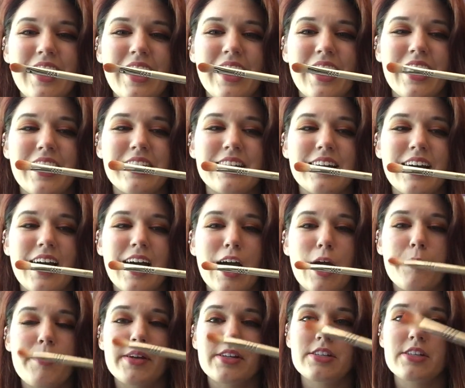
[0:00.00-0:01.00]
And
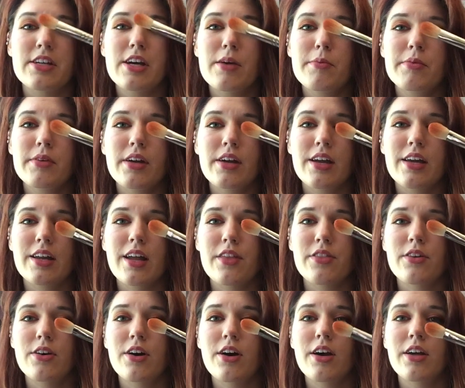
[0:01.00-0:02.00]
I picked it up, and I
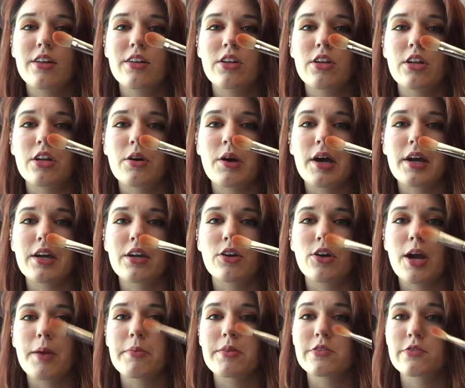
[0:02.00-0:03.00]
thought, you know, I can
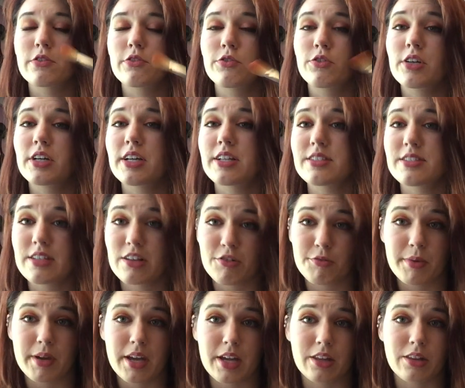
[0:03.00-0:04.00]
grab this for free instead
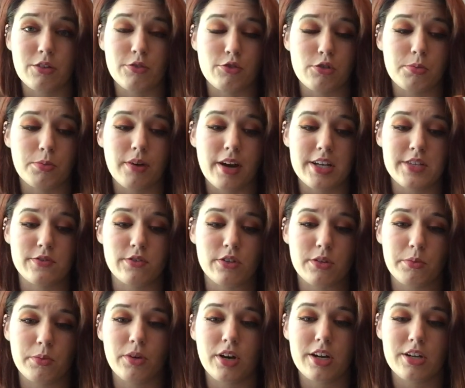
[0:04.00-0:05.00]
of paying the full price for
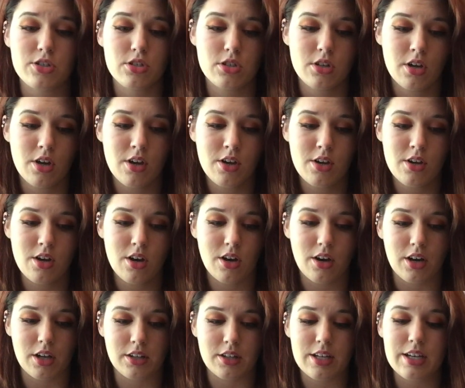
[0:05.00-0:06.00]
the brush
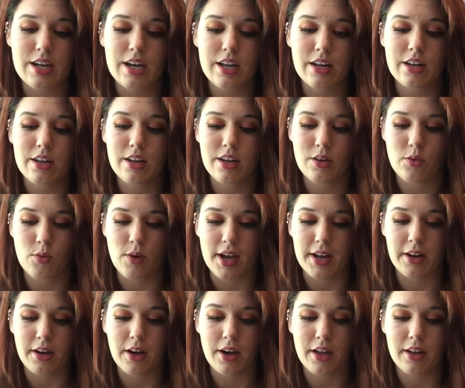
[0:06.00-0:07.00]
online. Why
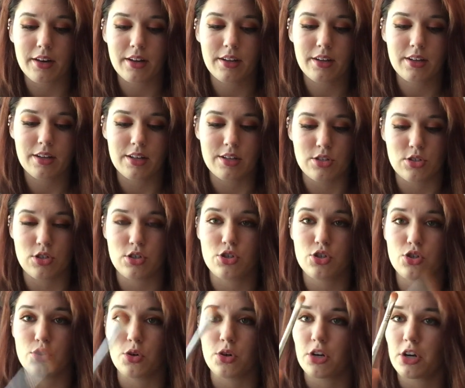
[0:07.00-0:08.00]
not? It's just
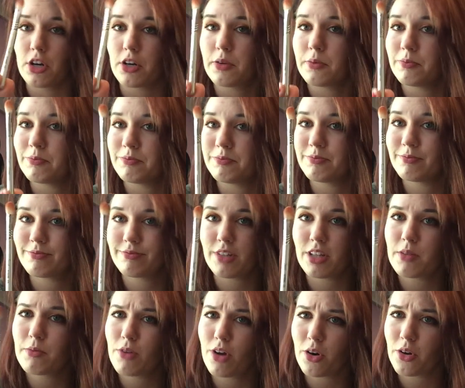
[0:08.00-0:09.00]
shorter.
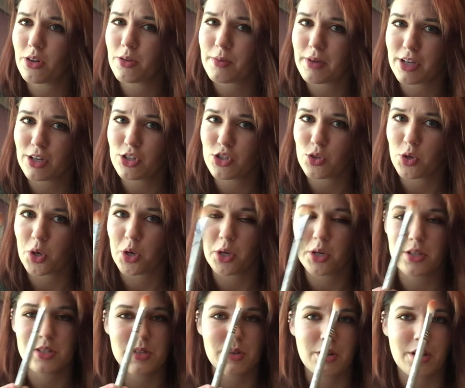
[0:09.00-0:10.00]
Nothing wrong with it being
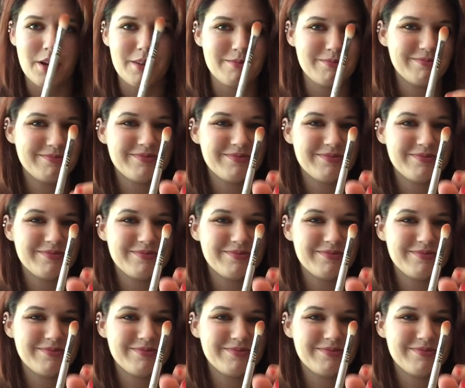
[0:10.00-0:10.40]
shorter. It's okay.